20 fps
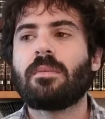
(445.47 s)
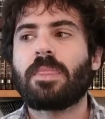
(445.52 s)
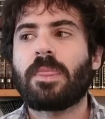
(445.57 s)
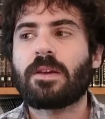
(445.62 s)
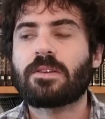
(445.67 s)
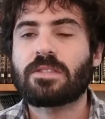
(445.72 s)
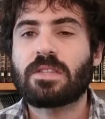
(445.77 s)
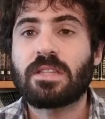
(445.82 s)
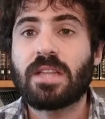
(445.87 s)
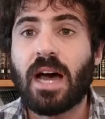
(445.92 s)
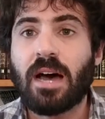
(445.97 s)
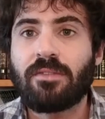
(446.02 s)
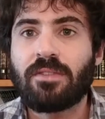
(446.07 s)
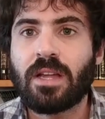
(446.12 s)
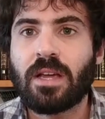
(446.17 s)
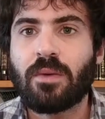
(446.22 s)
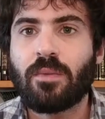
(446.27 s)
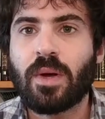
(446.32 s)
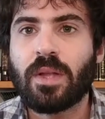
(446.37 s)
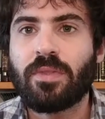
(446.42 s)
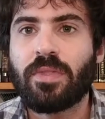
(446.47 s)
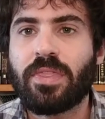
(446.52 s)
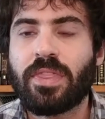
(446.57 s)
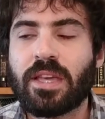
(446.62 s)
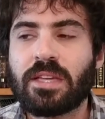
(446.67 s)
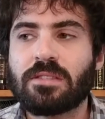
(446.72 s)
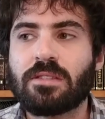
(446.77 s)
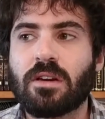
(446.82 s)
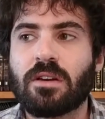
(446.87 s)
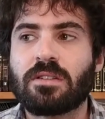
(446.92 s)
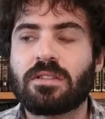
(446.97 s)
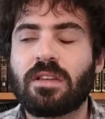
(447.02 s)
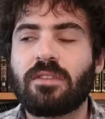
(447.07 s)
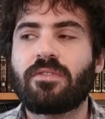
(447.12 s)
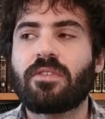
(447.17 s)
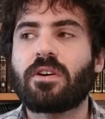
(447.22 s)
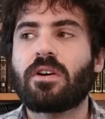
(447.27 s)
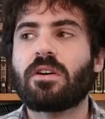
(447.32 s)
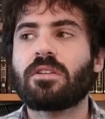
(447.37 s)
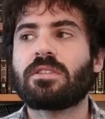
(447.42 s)
There's the davening when things are
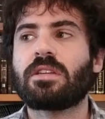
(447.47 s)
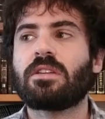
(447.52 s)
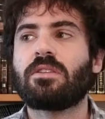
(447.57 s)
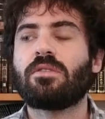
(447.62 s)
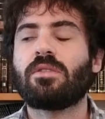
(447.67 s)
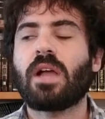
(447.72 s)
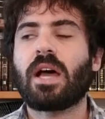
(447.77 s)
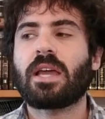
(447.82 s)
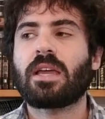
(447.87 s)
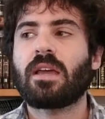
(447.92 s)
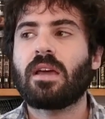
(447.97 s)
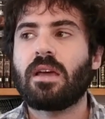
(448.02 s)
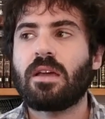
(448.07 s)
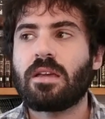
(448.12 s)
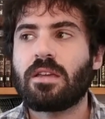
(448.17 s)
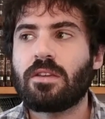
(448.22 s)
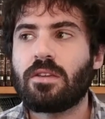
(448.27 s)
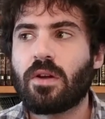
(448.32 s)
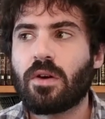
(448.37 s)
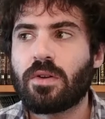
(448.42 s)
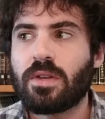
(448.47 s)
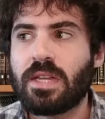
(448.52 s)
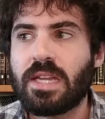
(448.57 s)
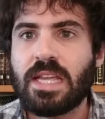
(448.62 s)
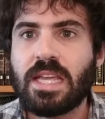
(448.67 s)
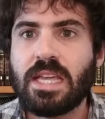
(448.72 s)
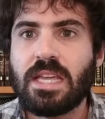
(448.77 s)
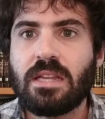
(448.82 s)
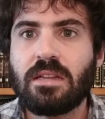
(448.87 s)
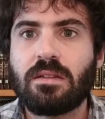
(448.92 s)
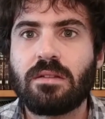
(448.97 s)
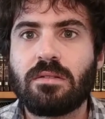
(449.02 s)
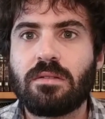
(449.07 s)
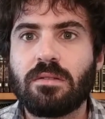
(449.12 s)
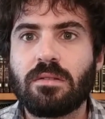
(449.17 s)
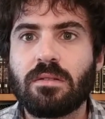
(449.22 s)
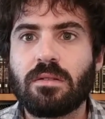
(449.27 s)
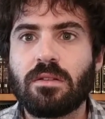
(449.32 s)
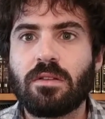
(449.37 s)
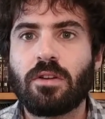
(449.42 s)
difficult and you like, you know, need
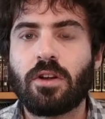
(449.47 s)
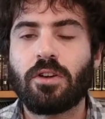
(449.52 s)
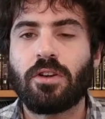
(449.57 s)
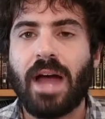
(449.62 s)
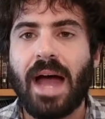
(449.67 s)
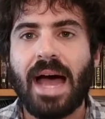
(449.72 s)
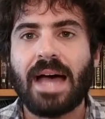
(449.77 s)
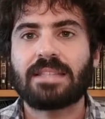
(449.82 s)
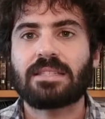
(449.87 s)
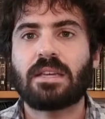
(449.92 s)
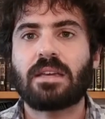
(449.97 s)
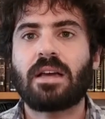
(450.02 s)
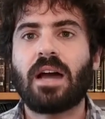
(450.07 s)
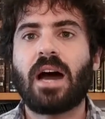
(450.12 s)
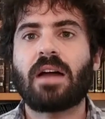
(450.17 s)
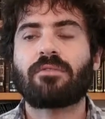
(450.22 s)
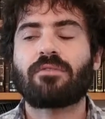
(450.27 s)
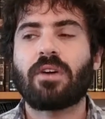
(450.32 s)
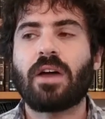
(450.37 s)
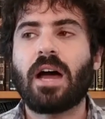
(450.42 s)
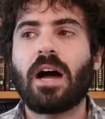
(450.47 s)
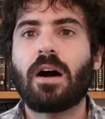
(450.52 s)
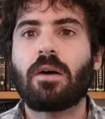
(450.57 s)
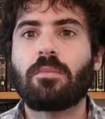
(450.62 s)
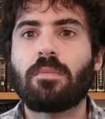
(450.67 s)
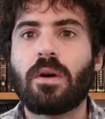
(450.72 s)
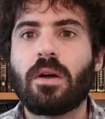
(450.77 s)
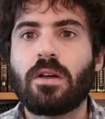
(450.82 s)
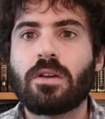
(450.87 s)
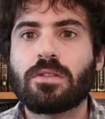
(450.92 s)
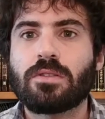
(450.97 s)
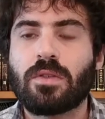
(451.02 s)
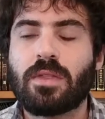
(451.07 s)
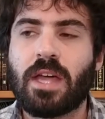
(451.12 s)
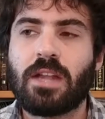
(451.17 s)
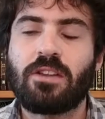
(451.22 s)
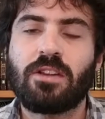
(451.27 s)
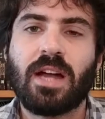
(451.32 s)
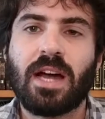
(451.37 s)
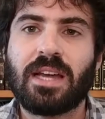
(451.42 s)
you know, you're asking God for help. So
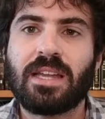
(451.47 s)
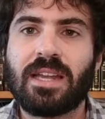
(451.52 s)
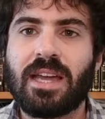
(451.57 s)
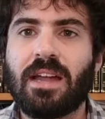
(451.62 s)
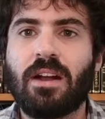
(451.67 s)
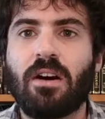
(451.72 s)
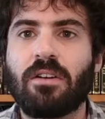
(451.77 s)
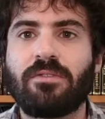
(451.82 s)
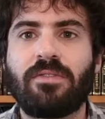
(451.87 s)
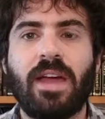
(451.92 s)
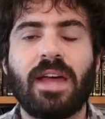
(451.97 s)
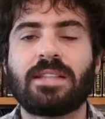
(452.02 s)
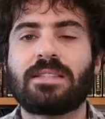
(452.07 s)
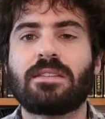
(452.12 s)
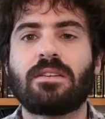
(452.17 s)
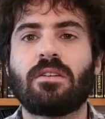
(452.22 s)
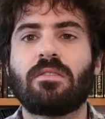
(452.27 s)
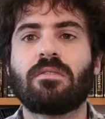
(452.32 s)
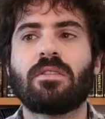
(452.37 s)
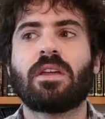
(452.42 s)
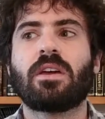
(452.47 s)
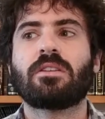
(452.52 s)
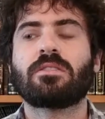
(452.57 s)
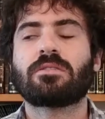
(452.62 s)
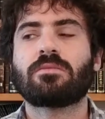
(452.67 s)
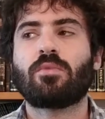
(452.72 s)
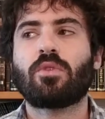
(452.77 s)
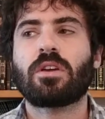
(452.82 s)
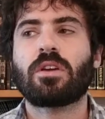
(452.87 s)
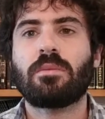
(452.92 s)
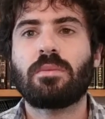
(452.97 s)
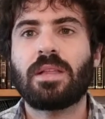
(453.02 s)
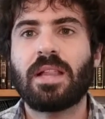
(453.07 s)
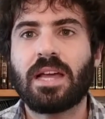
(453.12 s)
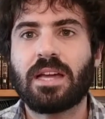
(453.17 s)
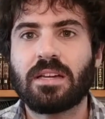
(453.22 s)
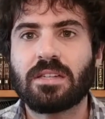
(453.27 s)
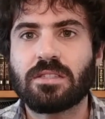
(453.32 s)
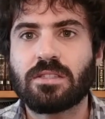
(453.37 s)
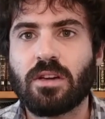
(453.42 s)
then you're not going to get all fancy over there. It's more going to be
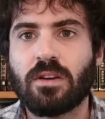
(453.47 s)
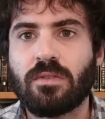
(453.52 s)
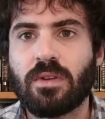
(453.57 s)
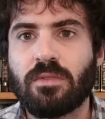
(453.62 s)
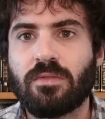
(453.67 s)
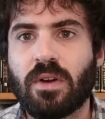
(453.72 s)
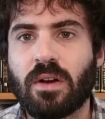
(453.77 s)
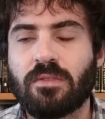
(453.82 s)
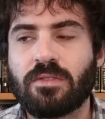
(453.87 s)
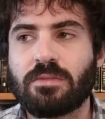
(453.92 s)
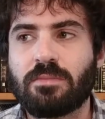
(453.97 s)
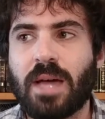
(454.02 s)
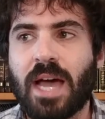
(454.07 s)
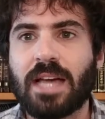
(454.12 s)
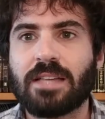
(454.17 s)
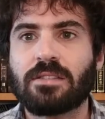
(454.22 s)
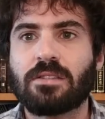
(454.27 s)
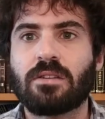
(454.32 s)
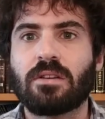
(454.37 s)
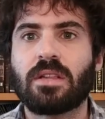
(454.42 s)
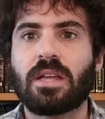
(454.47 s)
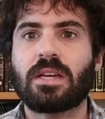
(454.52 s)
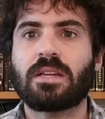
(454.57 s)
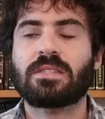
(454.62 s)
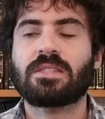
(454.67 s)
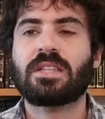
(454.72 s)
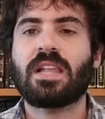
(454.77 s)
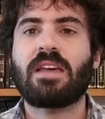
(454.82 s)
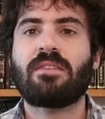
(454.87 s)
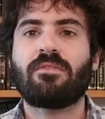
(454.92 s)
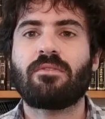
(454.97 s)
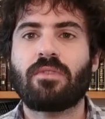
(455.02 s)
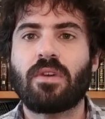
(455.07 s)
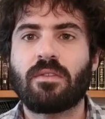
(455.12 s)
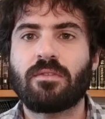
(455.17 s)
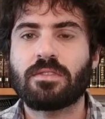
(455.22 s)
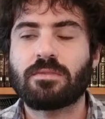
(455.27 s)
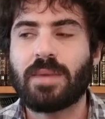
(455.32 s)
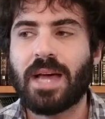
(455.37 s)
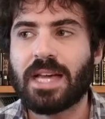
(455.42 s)
like a servant in front of his master, like a slave in
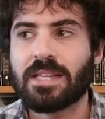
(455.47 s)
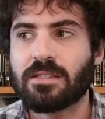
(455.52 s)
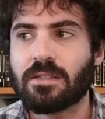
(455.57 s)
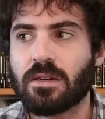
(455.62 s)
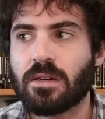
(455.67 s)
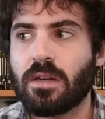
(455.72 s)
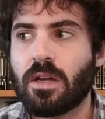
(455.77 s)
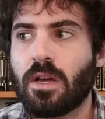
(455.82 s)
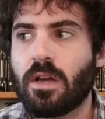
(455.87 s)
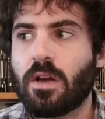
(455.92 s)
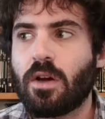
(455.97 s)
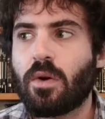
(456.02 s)
front of his master.